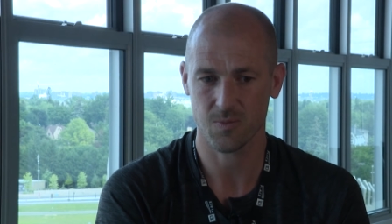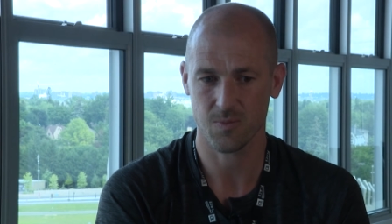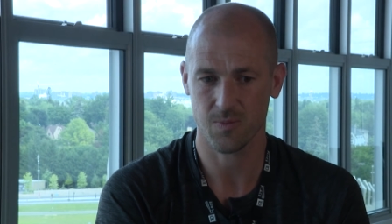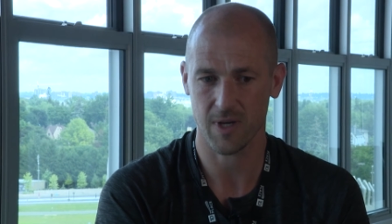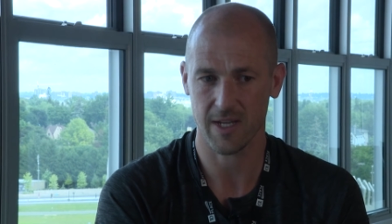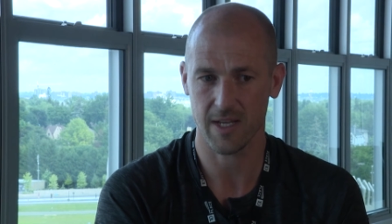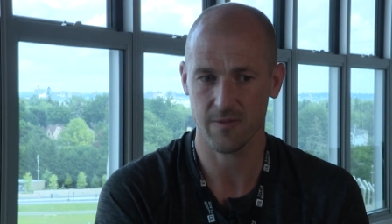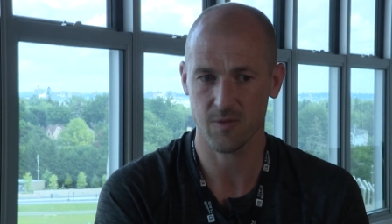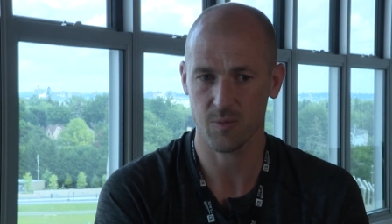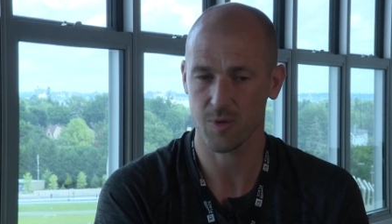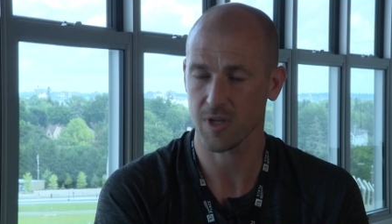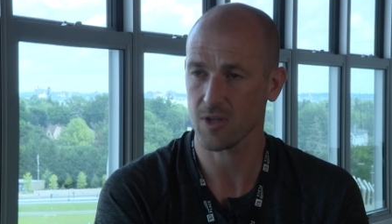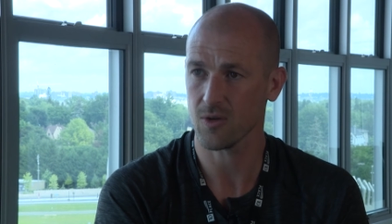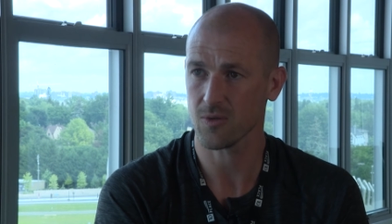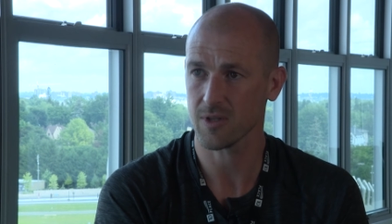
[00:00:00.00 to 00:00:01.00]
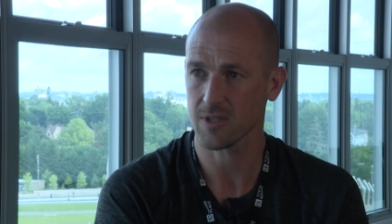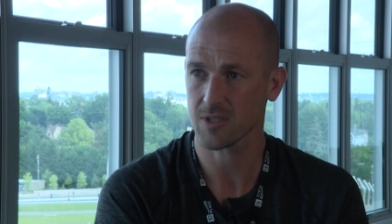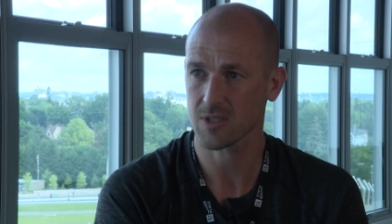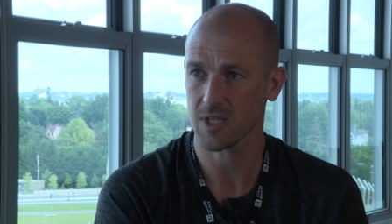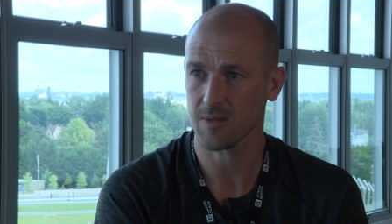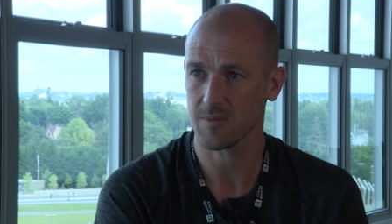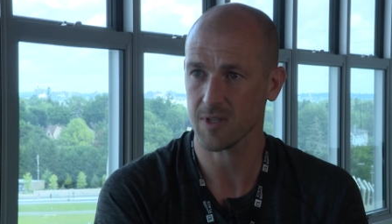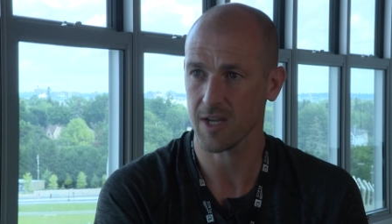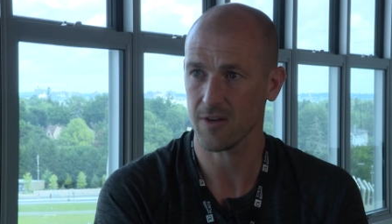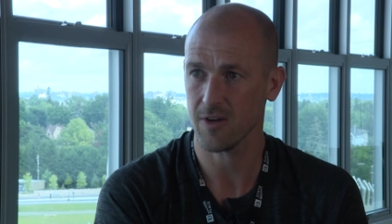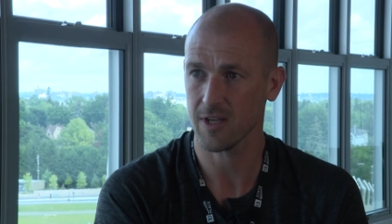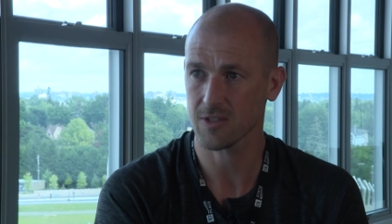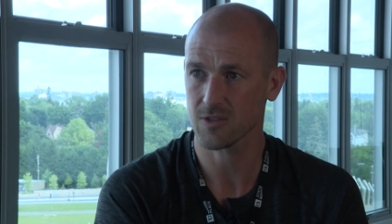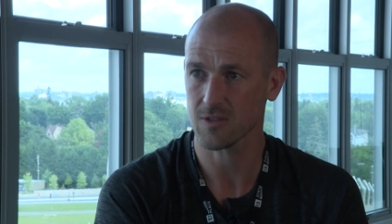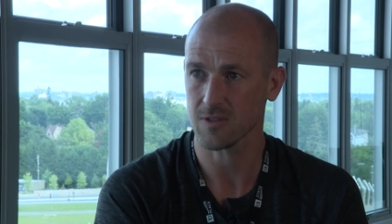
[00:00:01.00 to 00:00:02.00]
by everybody going in the same
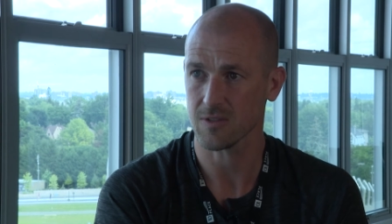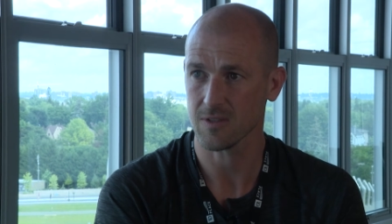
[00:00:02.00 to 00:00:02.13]
direction.